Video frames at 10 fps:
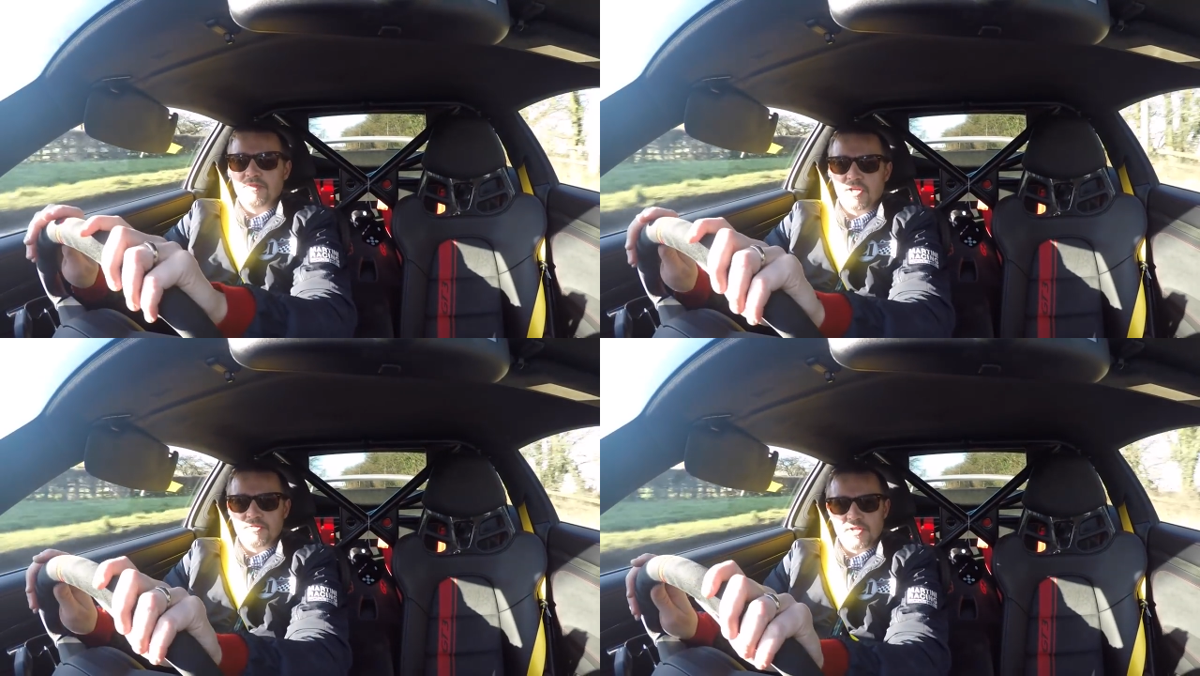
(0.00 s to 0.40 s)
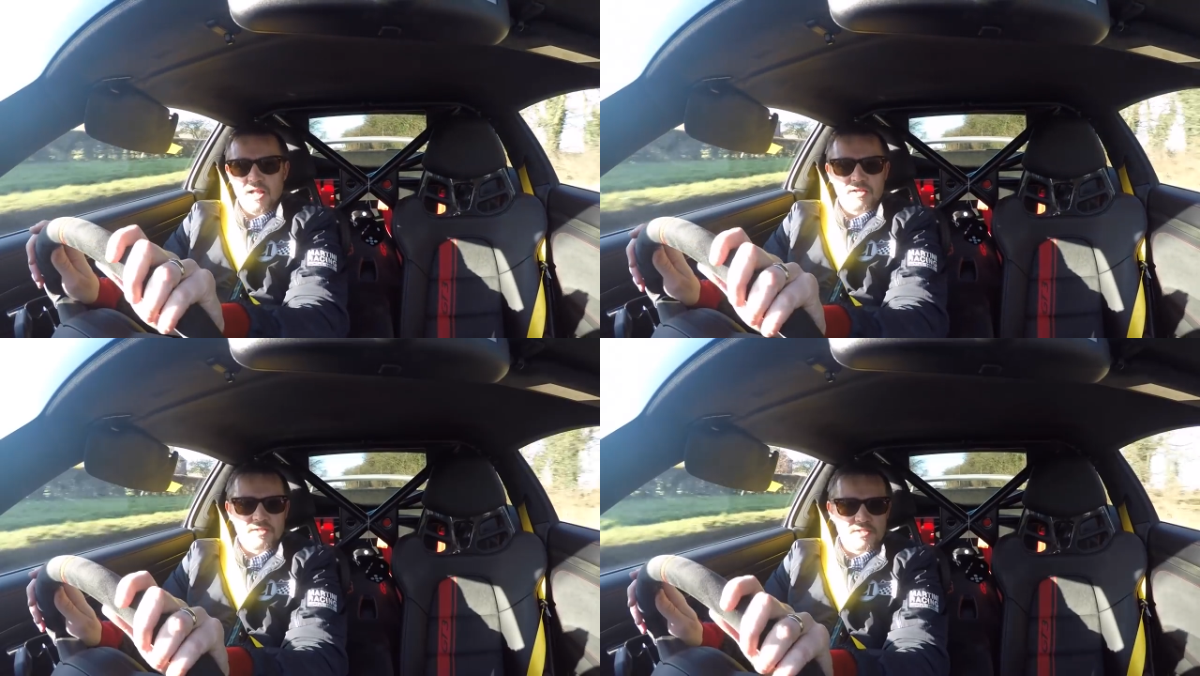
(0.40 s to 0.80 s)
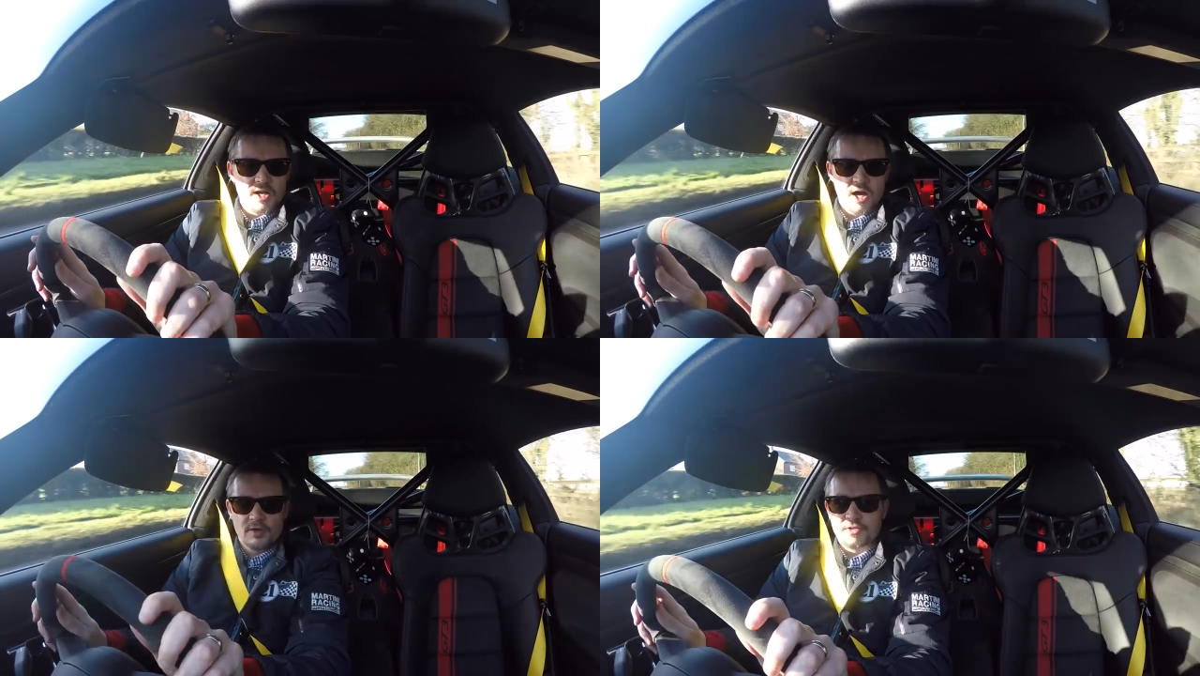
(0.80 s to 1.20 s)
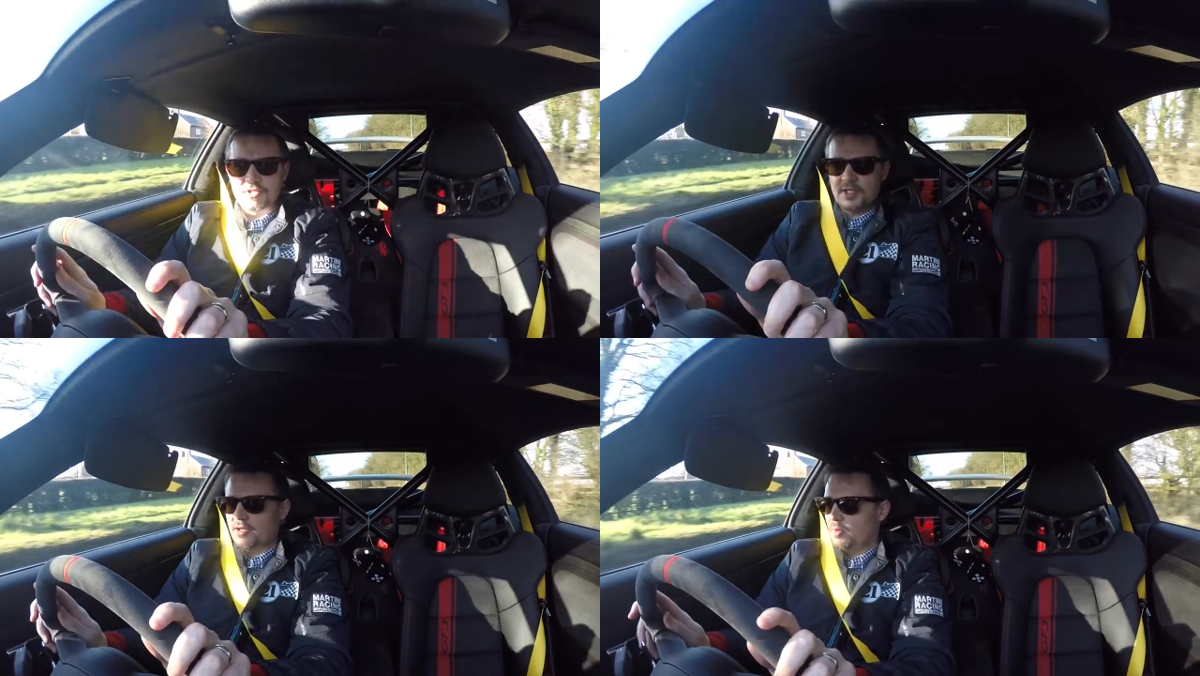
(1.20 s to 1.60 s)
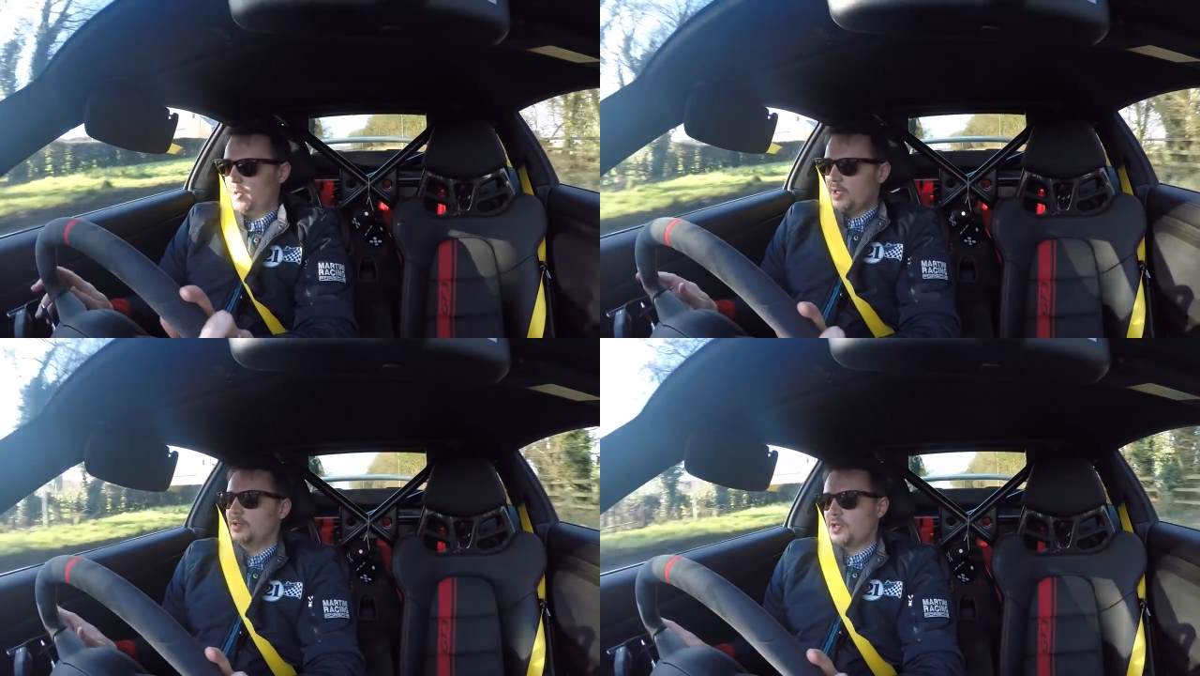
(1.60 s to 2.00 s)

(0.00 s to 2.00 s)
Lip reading: the feel for the Alcantara on the steering wheel,